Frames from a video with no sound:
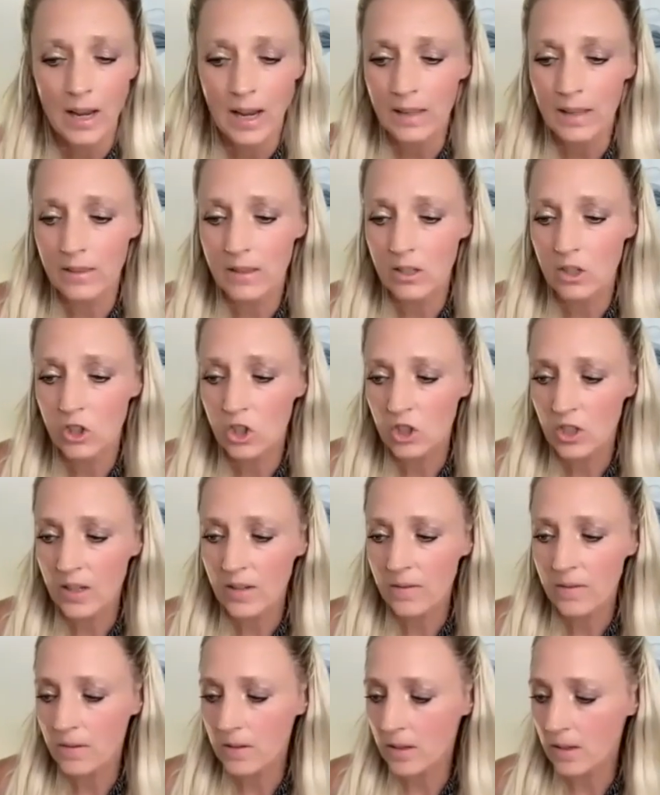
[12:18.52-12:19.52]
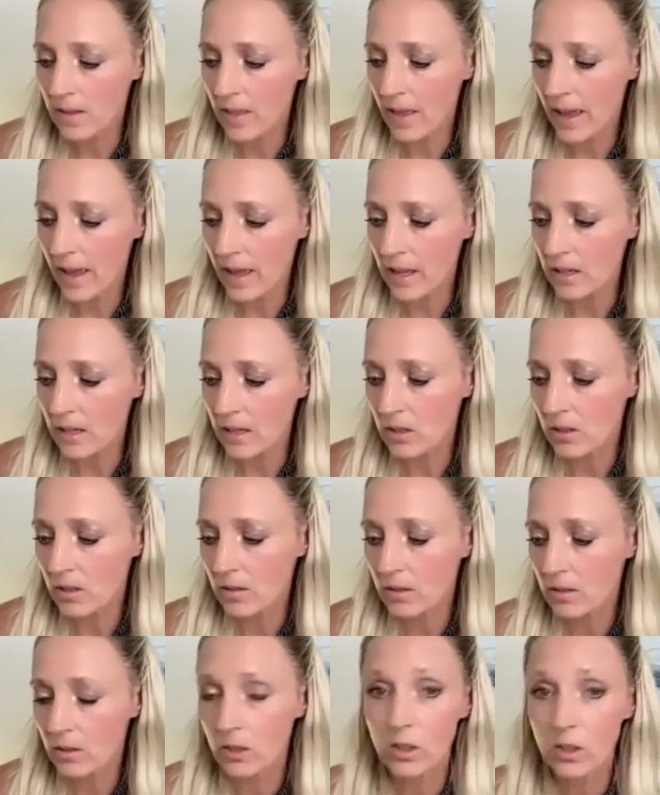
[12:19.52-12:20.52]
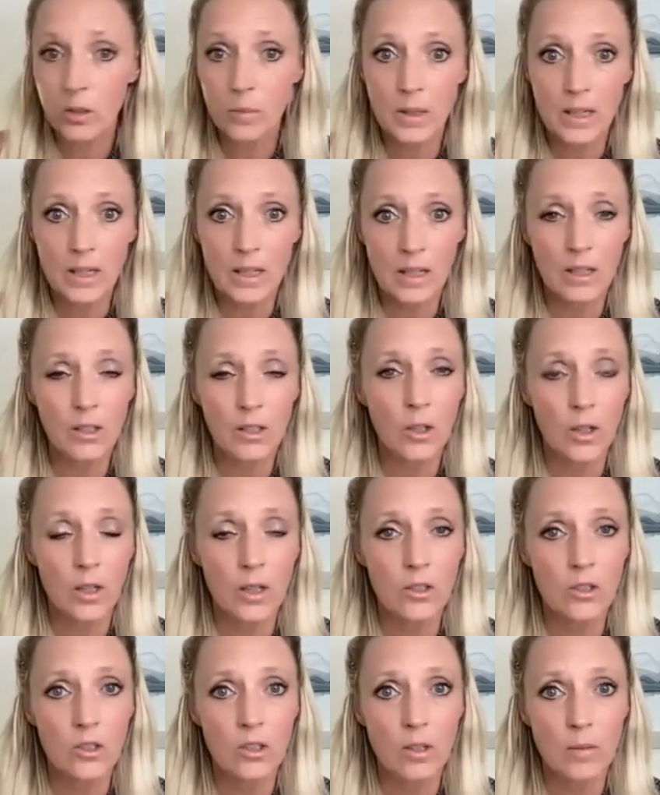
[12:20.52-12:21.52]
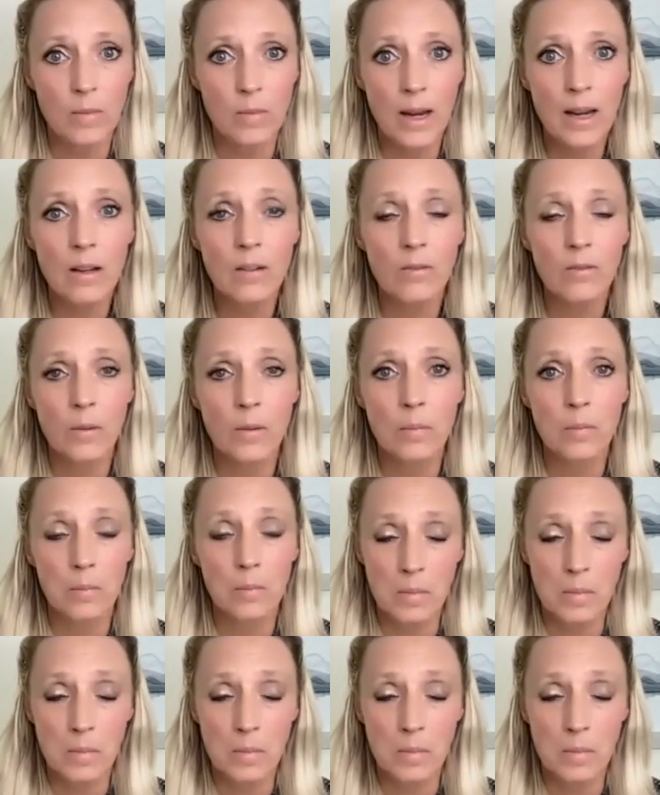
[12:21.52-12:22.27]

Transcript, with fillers: And the shift that you're being encouraged to make from